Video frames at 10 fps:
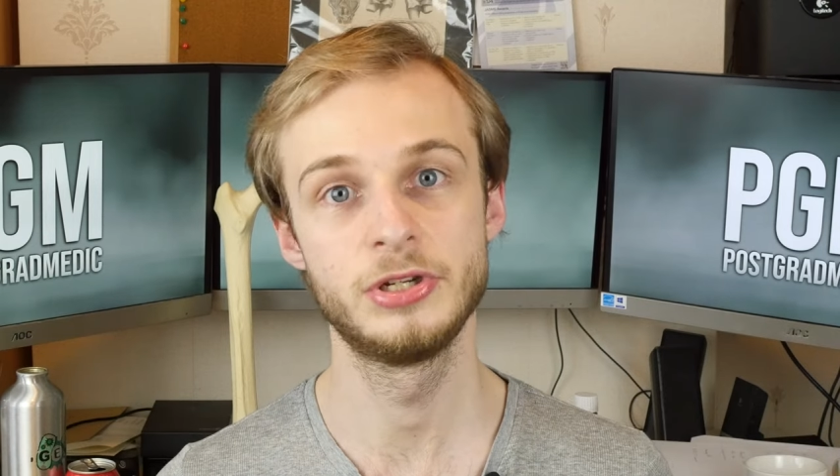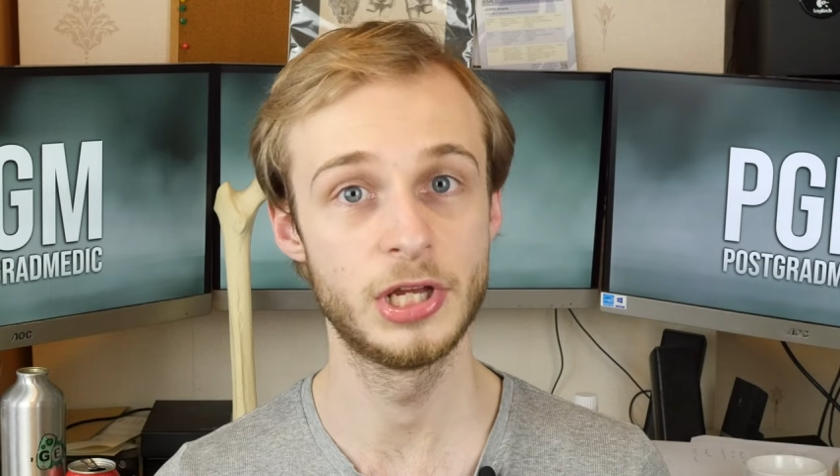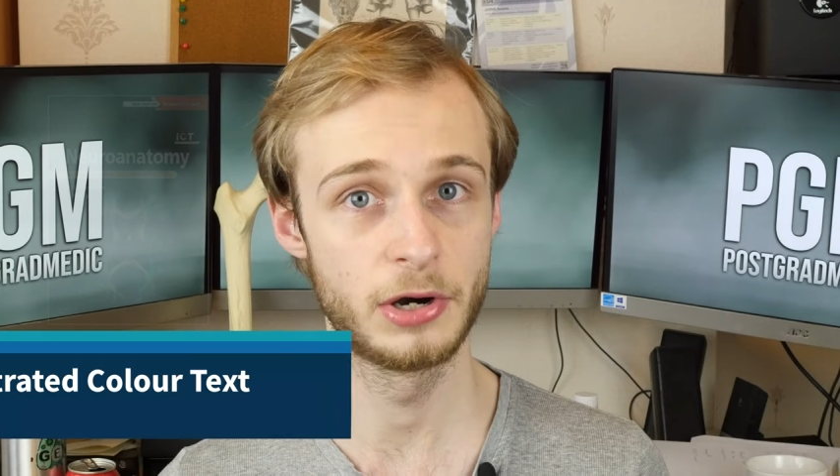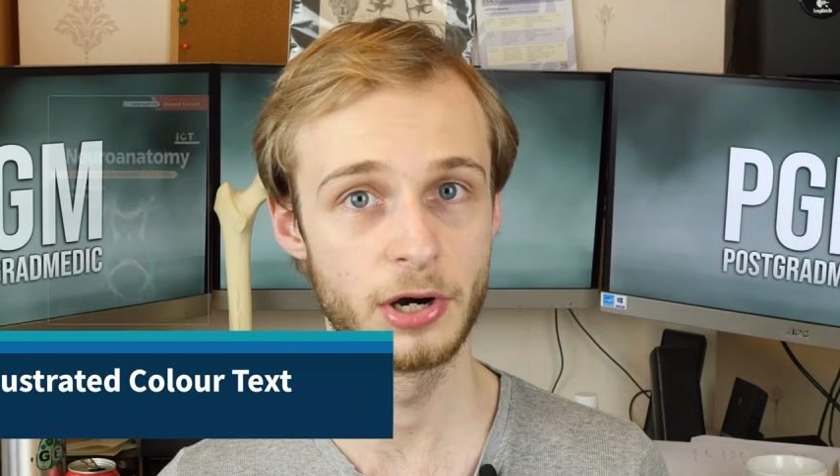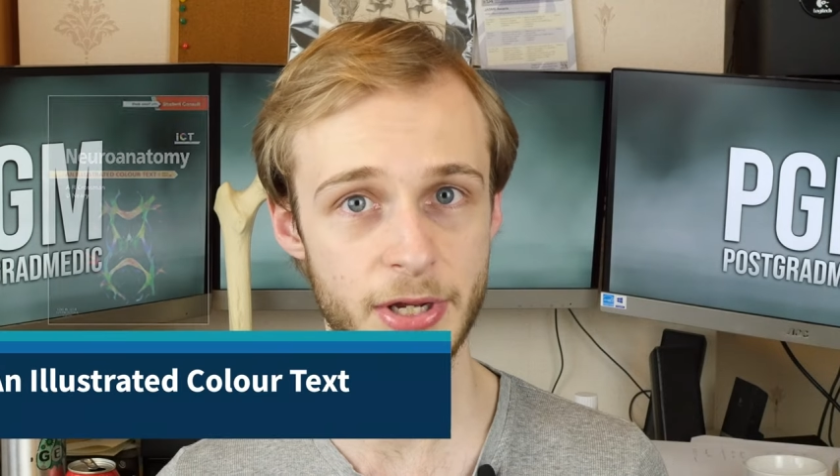
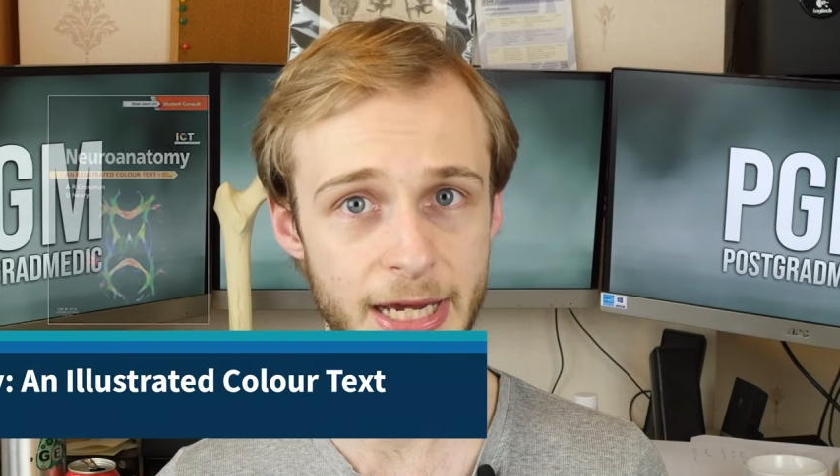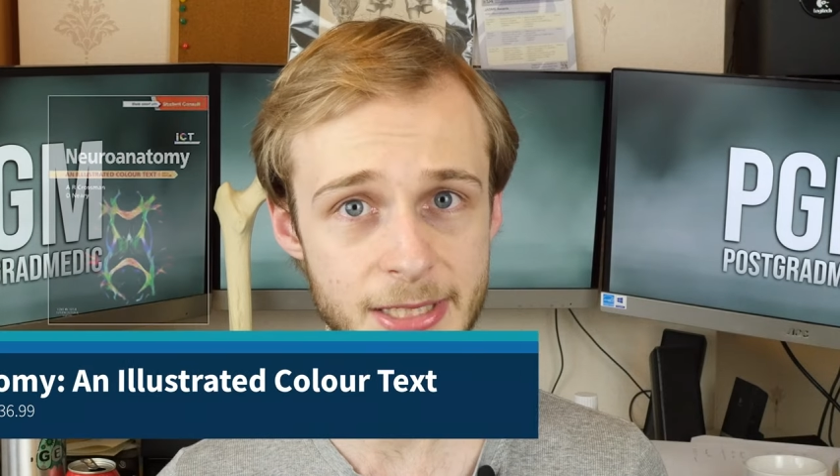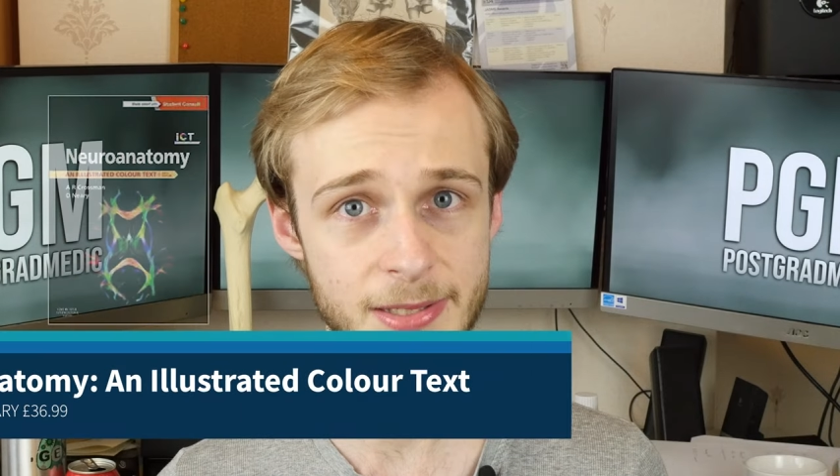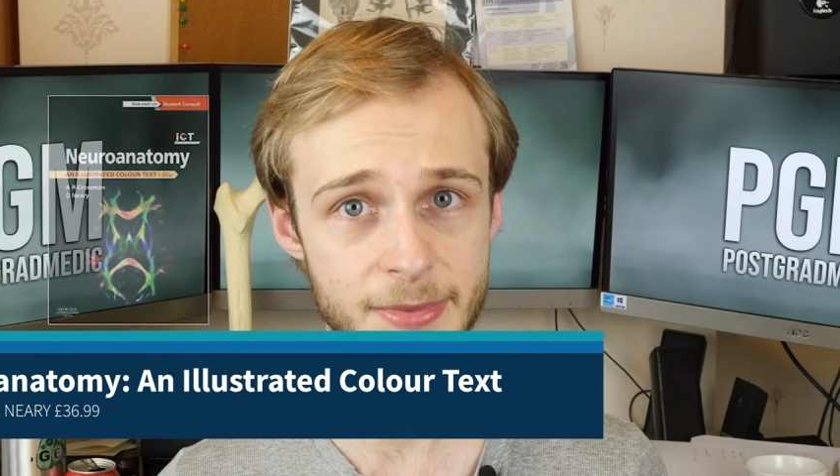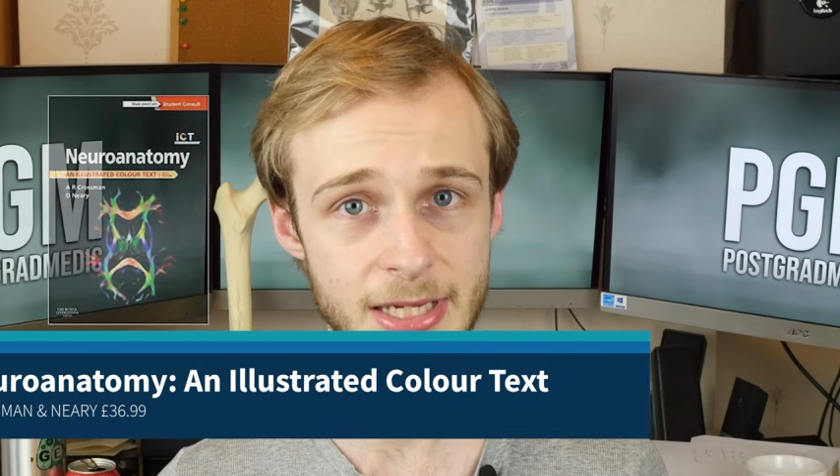
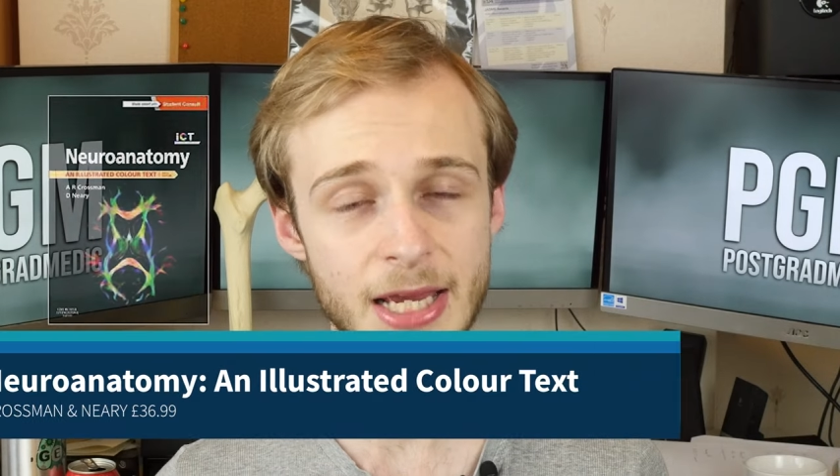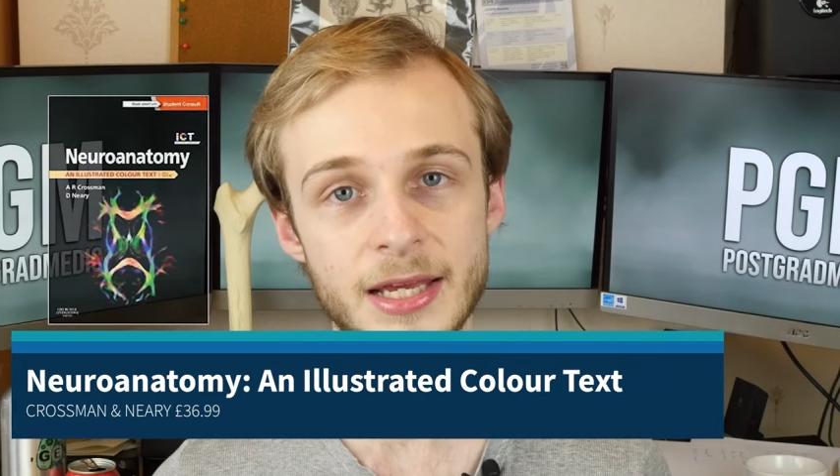neuroanatomy.